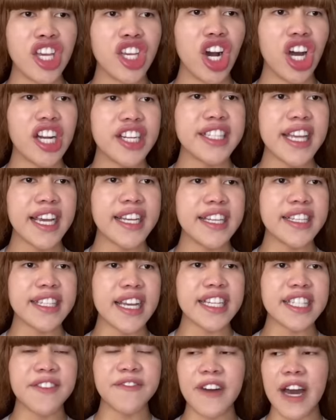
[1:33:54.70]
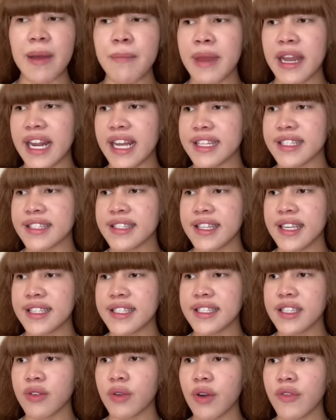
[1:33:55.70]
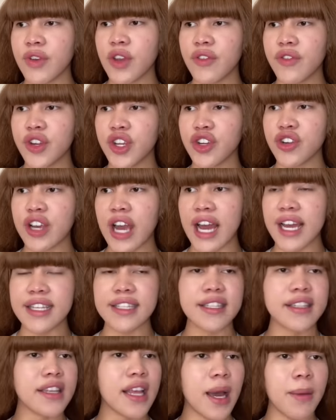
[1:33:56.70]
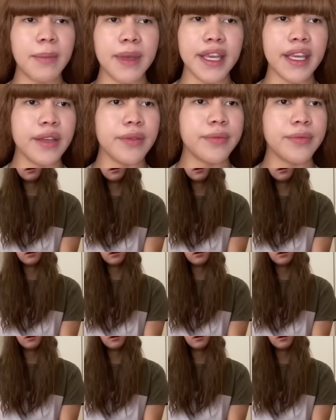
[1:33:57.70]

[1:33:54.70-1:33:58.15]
Y'all are taking the test in 5 minutes. This is a review for you guys, not me.